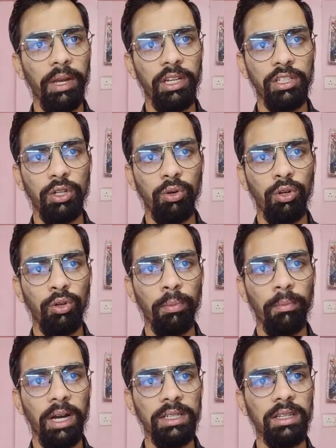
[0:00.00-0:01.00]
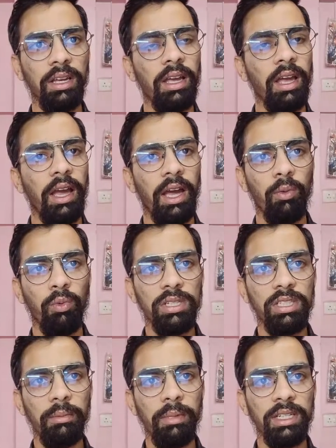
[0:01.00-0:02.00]
N is equal to mask, and
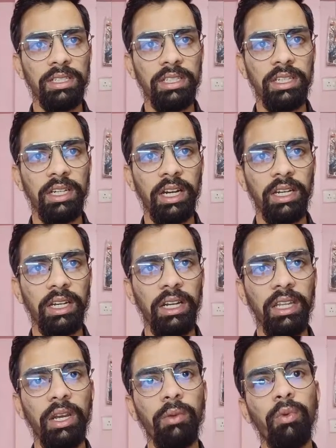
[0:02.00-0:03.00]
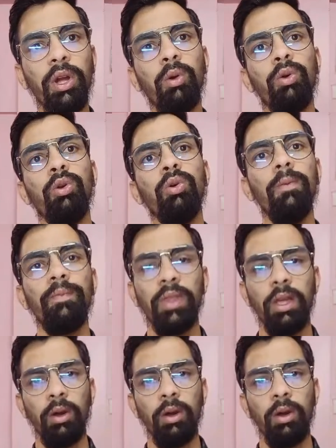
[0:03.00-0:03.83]
once the mask is detected, then we have to